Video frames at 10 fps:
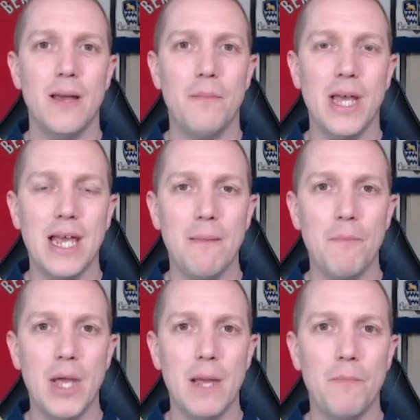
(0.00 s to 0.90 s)
picking
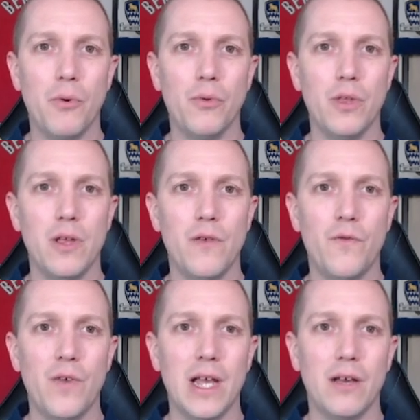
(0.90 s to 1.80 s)
people that you
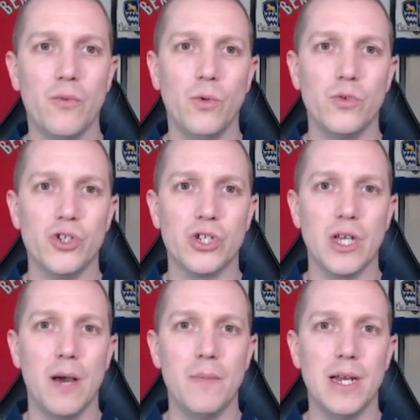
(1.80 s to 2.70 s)
think will just
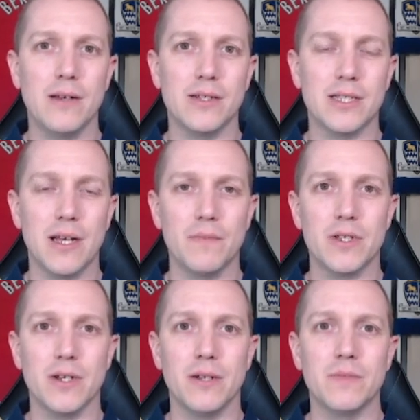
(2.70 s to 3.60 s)
come in, because
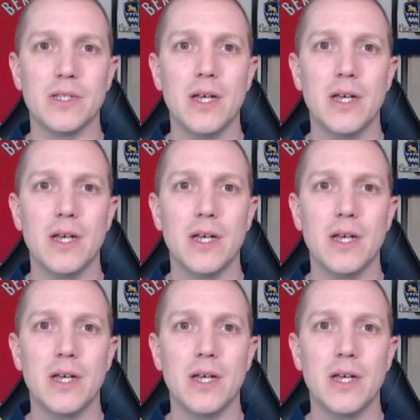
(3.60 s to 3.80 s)
sometimes